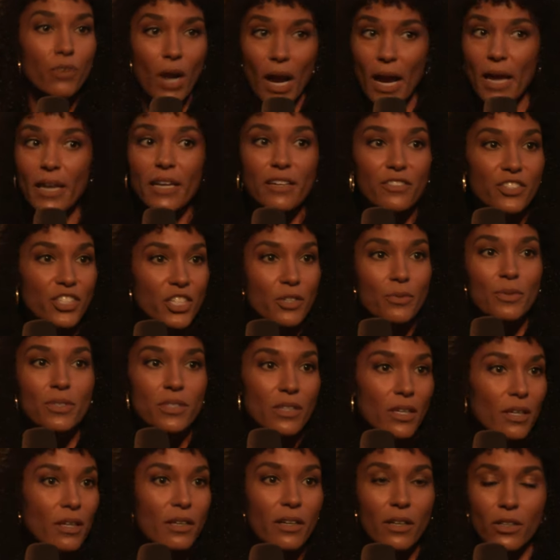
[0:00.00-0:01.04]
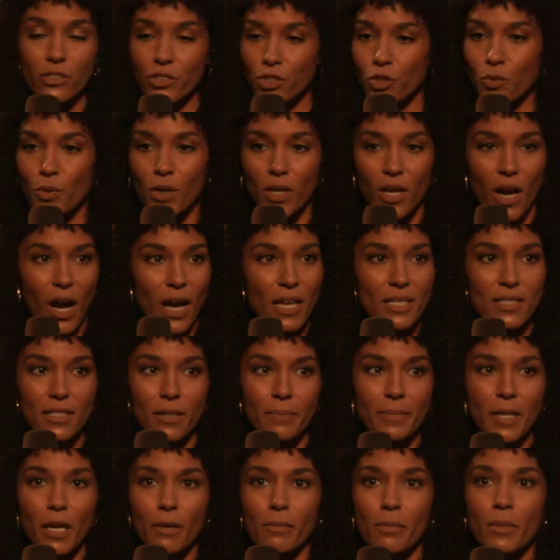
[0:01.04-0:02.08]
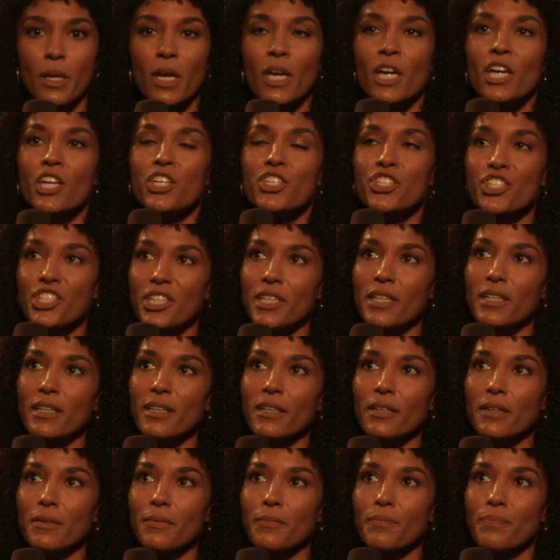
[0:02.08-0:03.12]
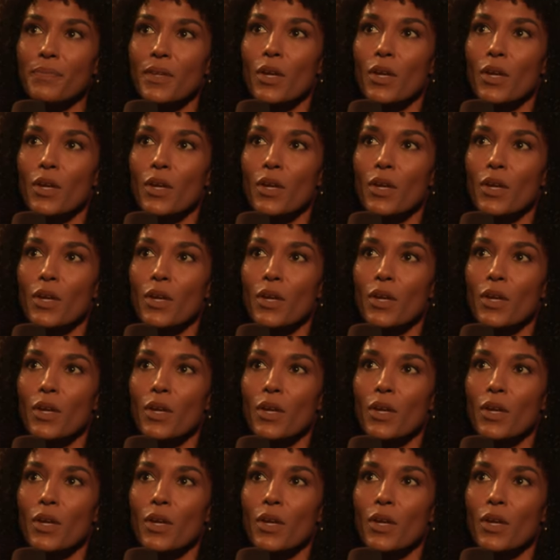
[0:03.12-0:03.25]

Right. If she was going to do a concept album, she